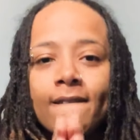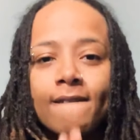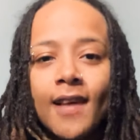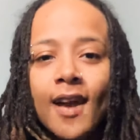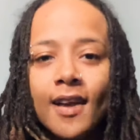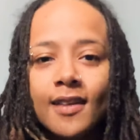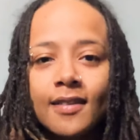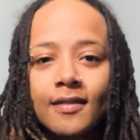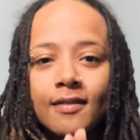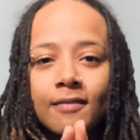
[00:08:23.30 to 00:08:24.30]
that
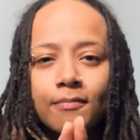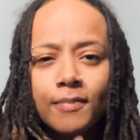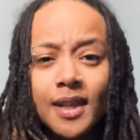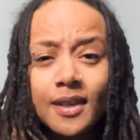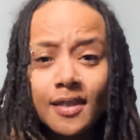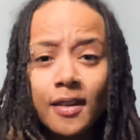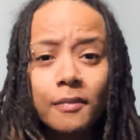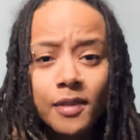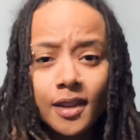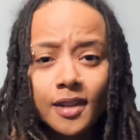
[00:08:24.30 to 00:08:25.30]
means
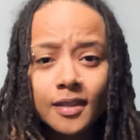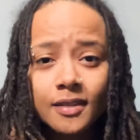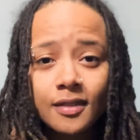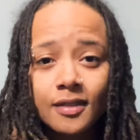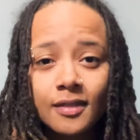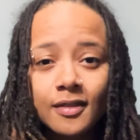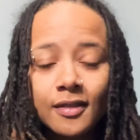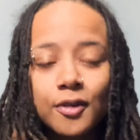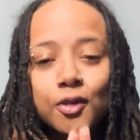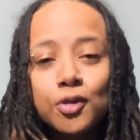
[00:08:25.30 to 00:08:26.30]
something.
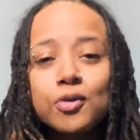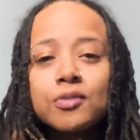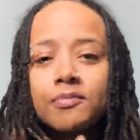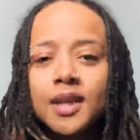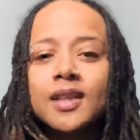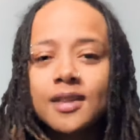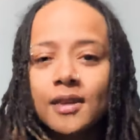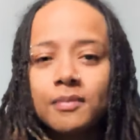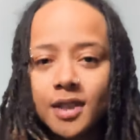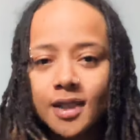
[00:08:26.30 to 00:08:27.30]
You mean
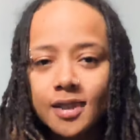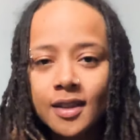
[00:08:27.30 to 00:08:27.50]
something.